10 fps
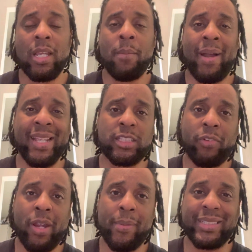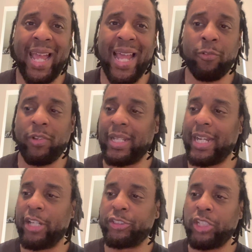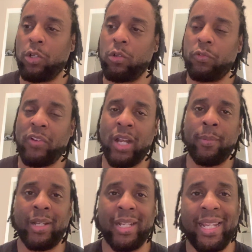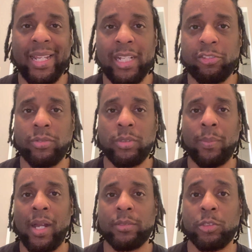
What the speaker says: My Instagram is Allan Reallionaire Show. Follow me on the link in the description box.